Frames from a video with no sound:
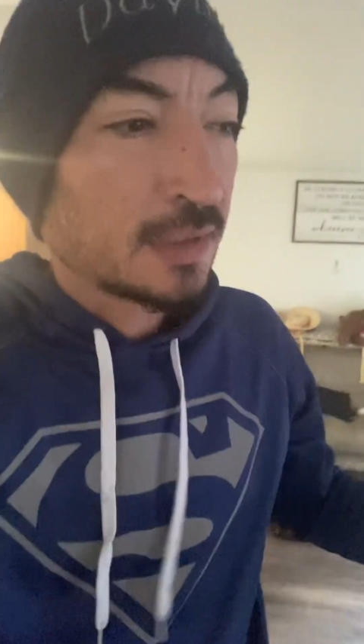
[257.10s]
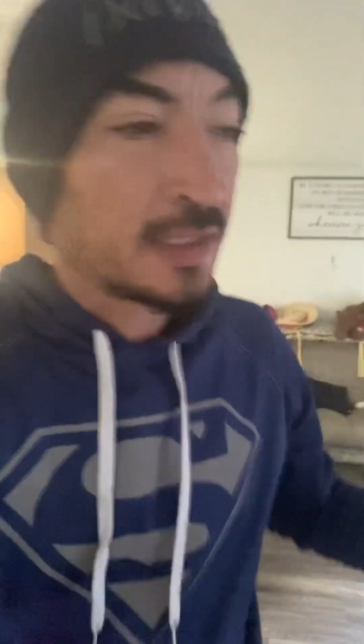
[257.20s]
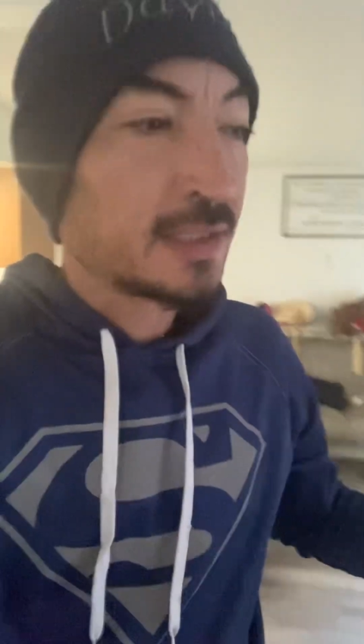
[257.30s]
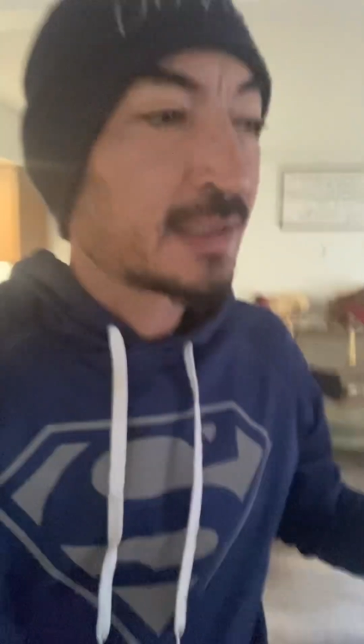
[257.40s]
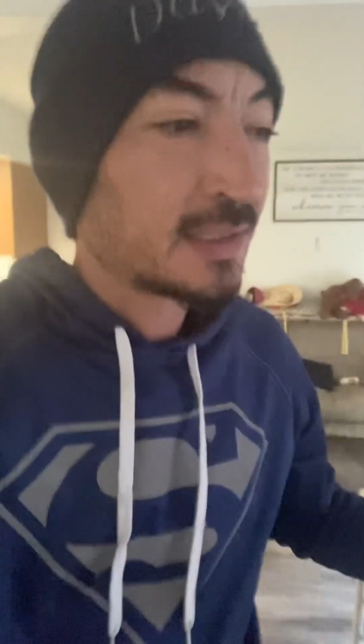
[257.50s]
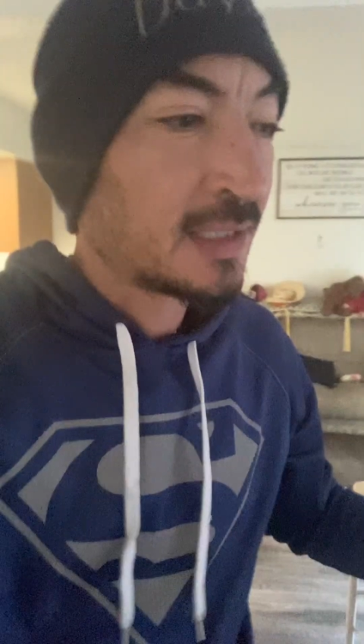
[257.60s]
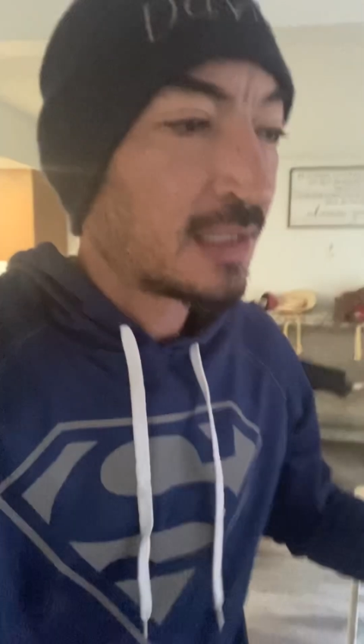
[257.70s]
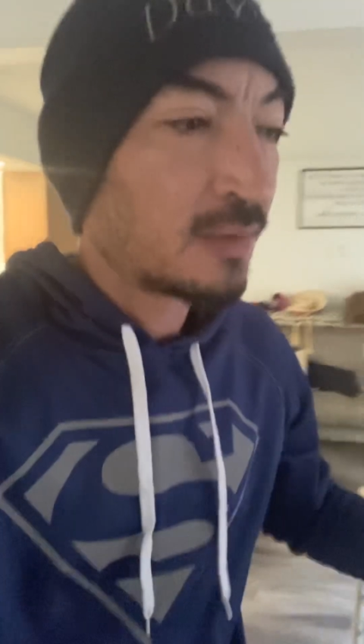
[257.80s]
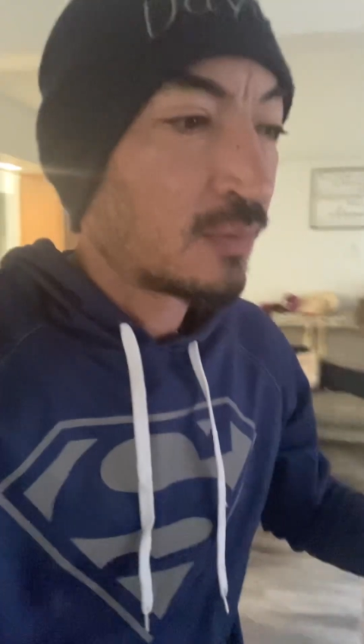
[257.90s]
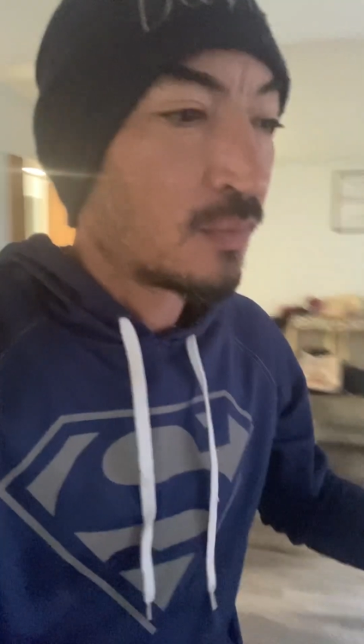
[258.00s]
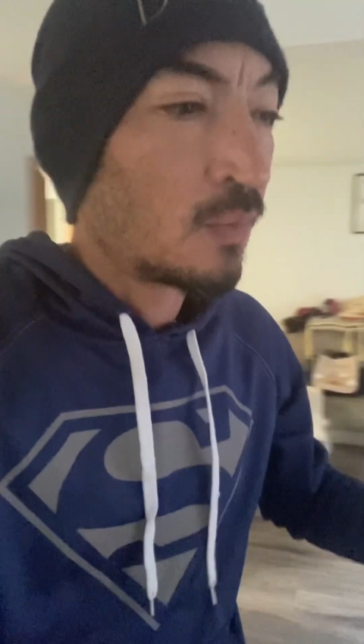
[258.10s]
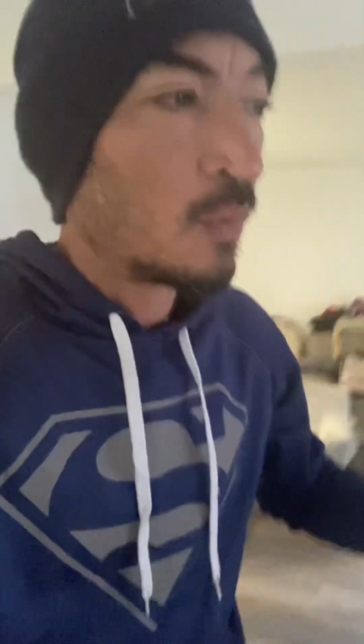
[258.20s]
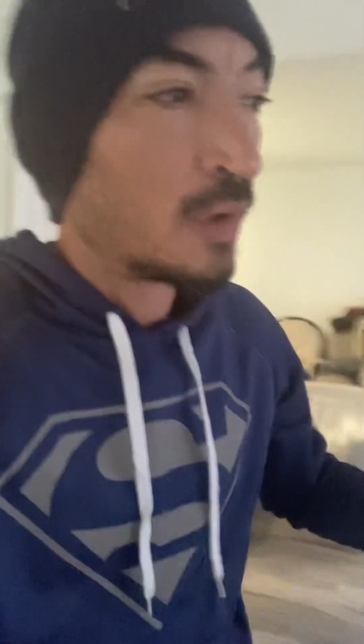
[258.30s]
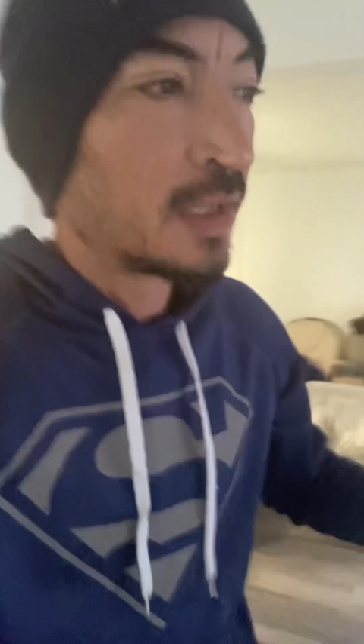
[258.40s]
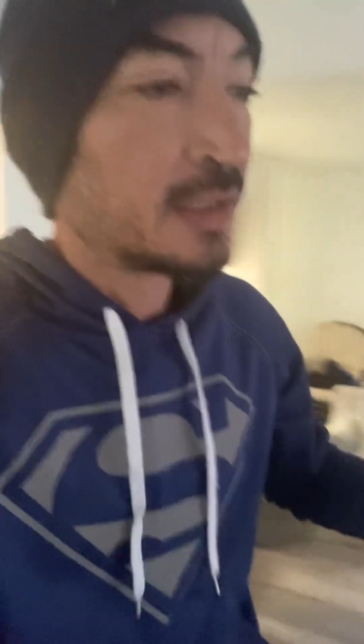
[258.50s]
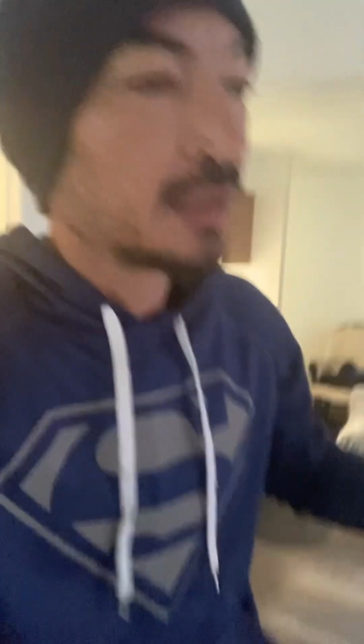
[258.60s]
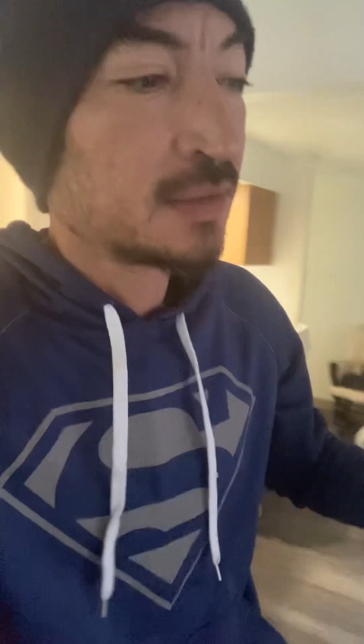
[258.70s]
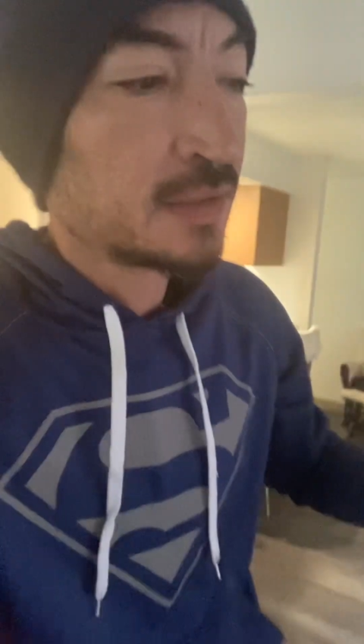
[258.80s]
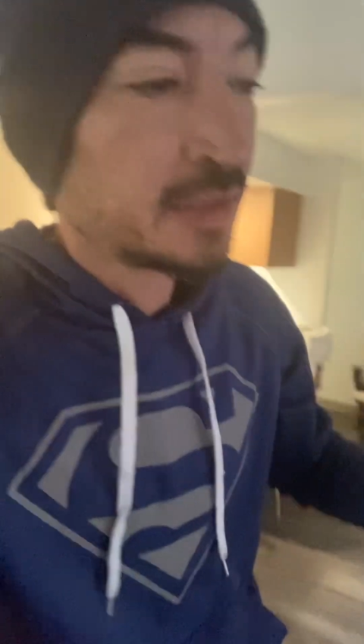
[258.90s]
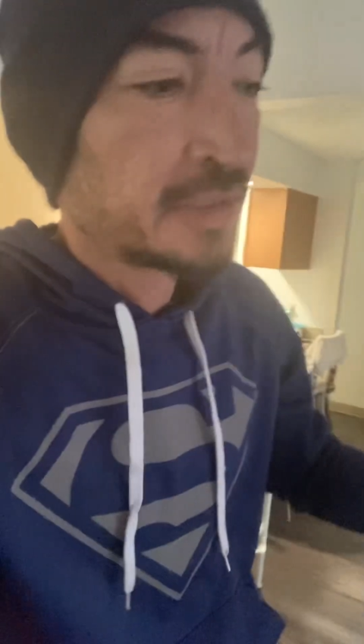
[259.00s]
it's not one
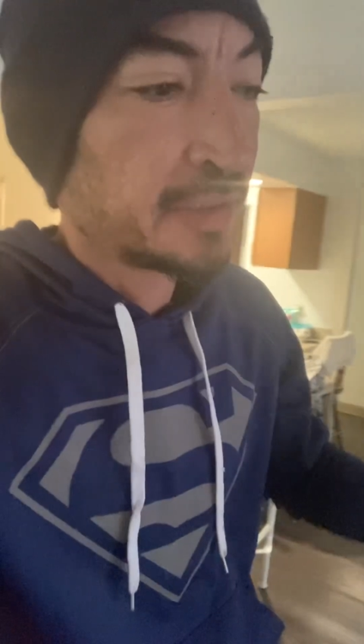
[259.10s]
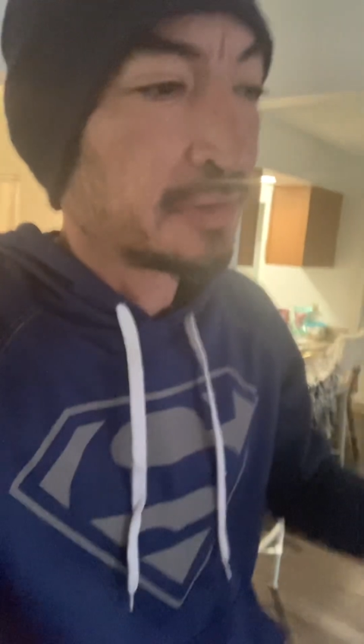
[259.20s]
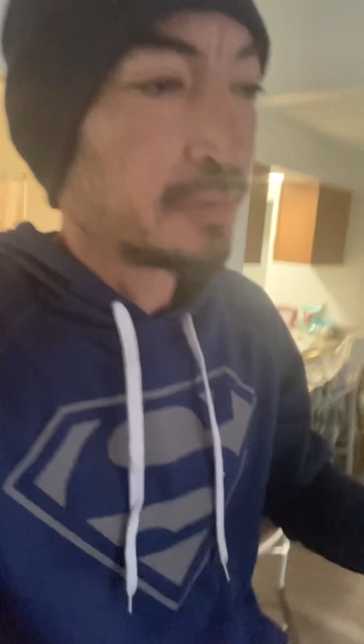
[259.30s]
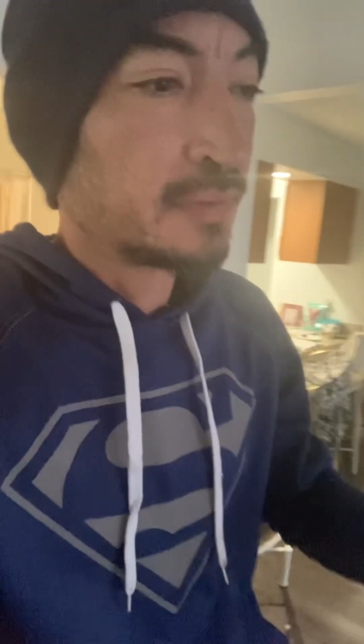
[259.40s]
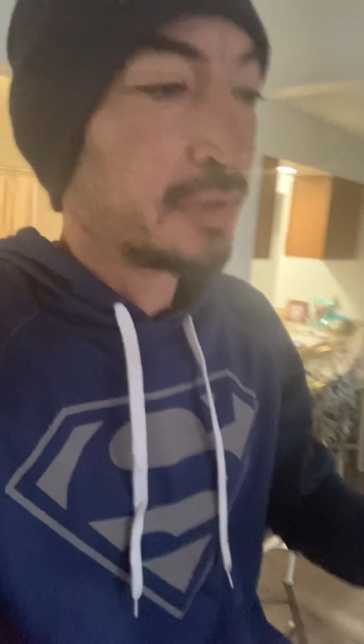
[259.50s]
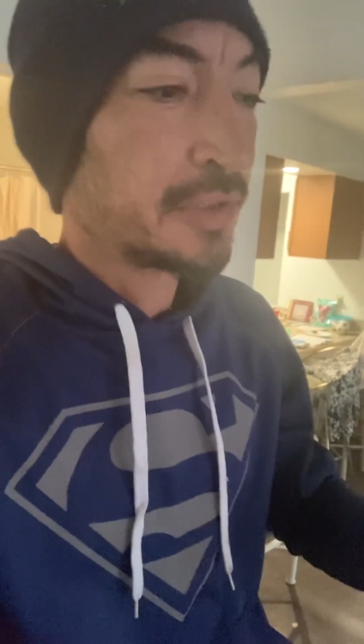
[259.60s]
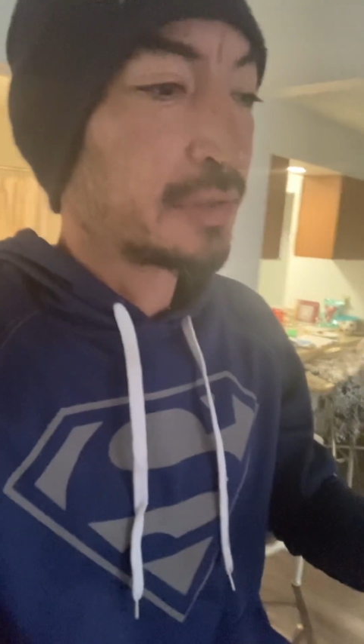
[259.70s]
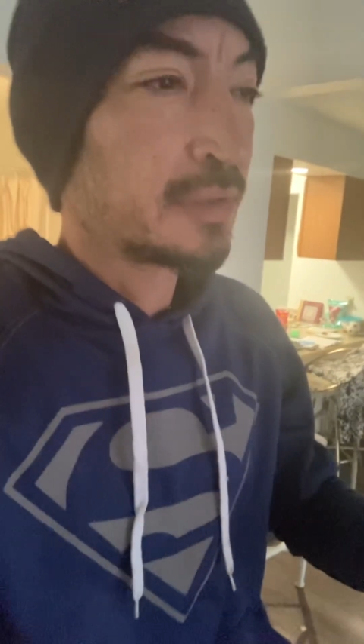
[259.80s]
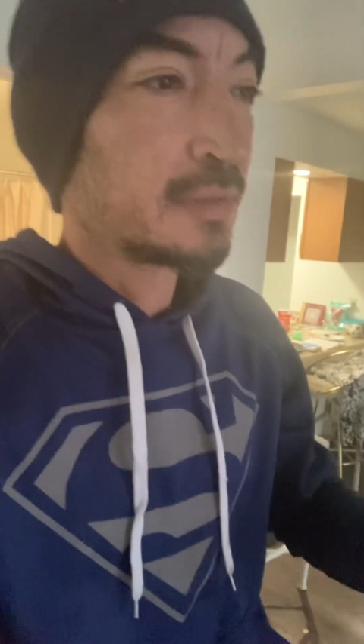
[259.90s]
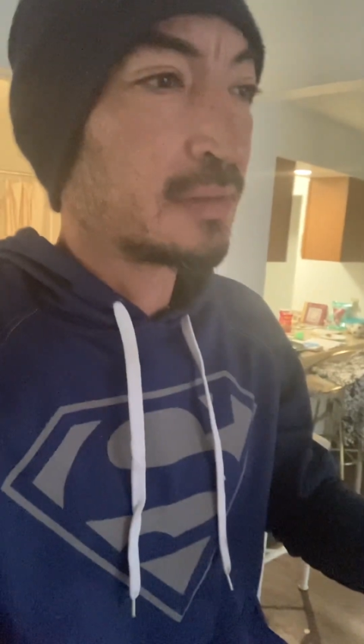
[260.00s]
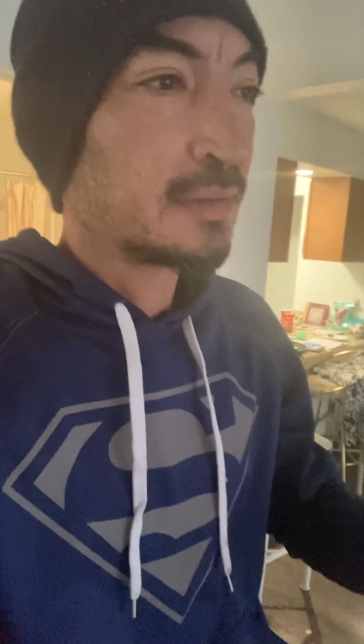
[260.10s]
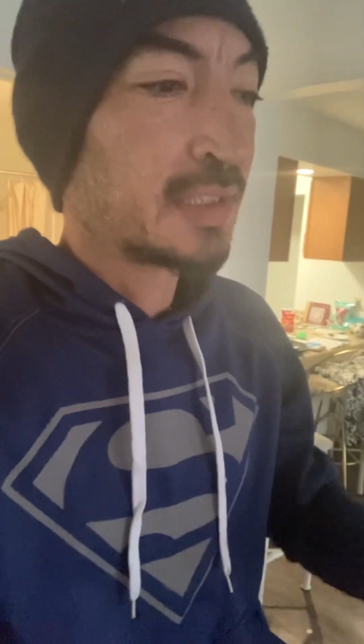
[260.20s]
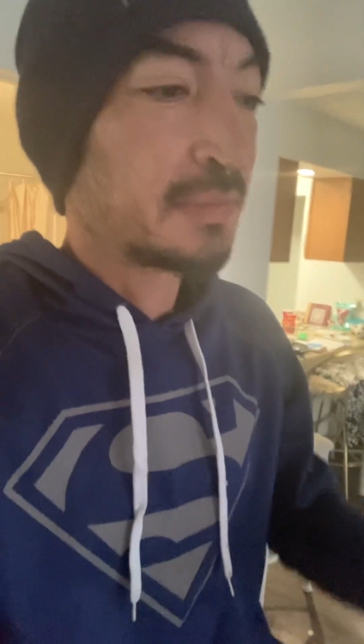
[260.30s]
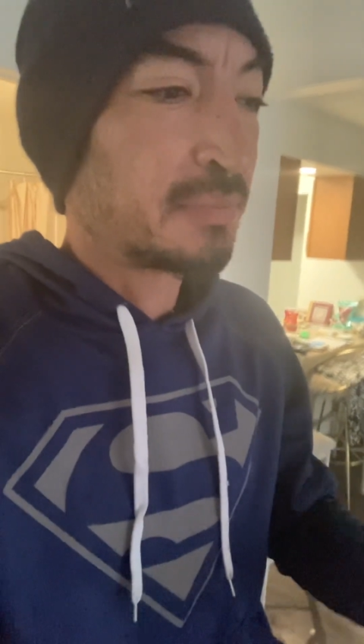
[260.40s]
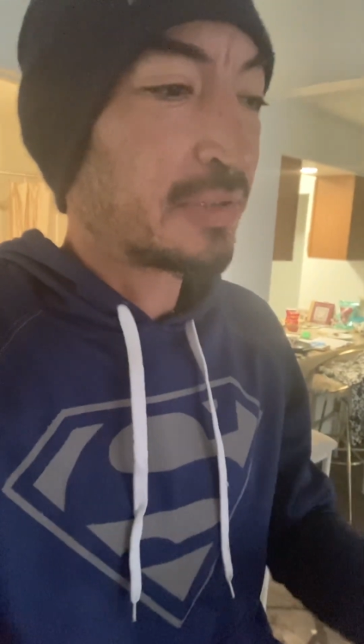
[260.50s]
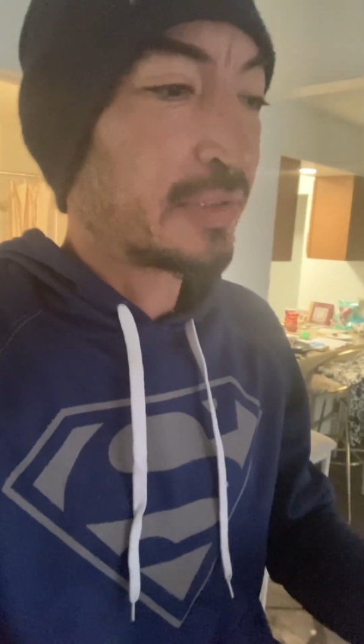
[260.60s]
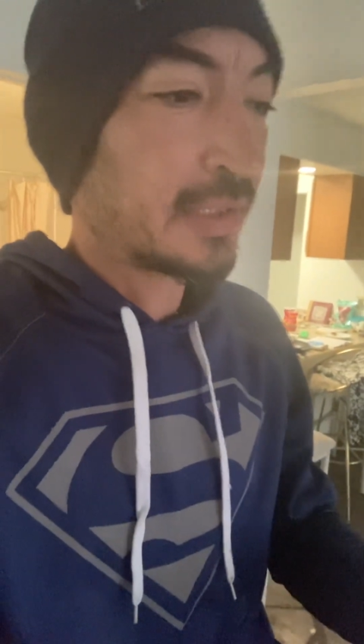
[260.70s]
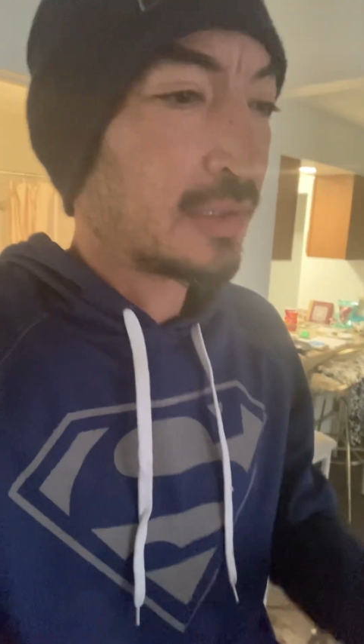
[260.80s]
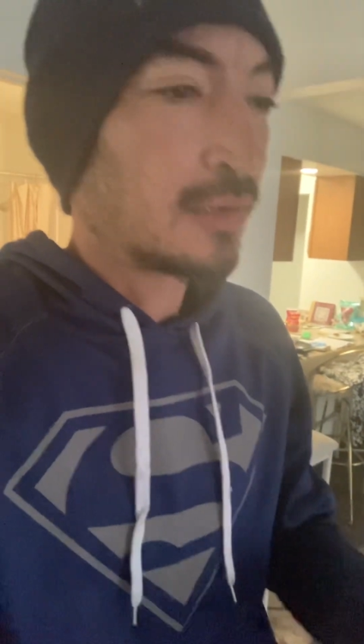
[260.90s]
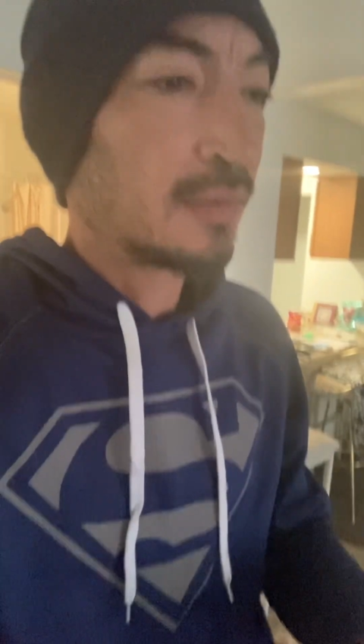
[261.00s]
huge spirit
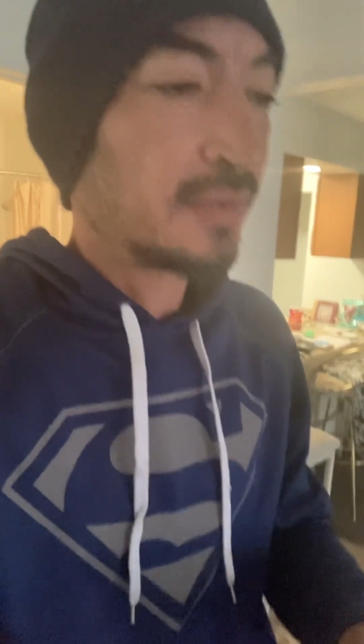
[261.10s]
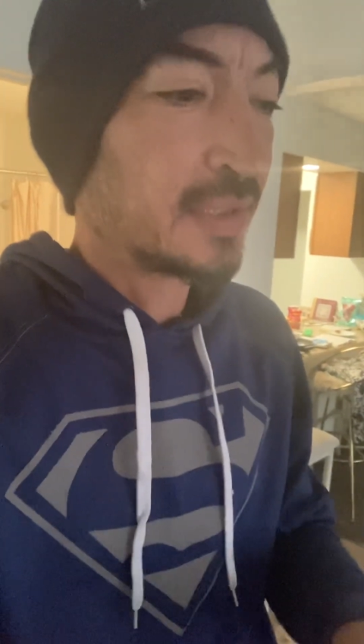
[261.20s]
called the